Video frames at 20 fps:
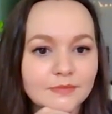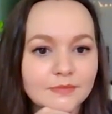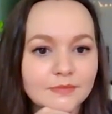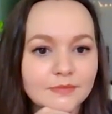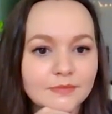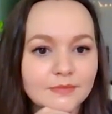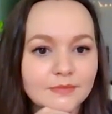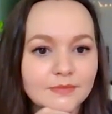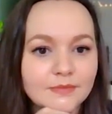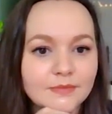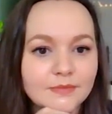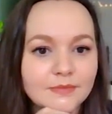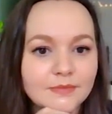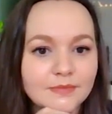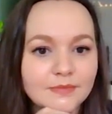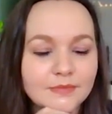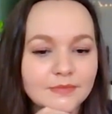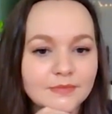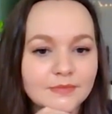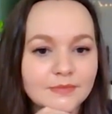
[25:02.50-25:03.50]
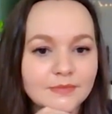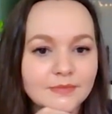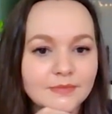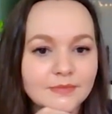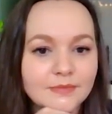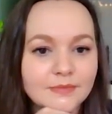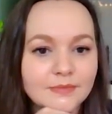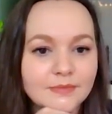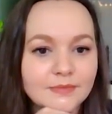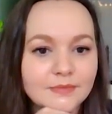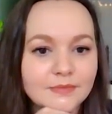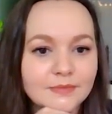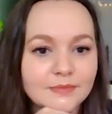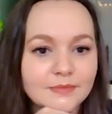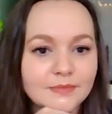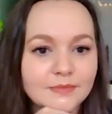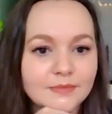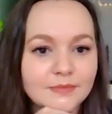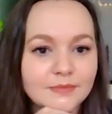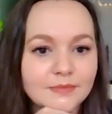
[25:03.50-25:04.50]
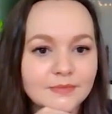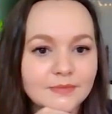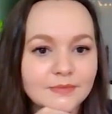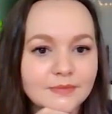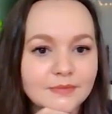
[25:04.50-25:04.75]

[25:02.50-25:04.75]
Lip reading: The person shown says nothing.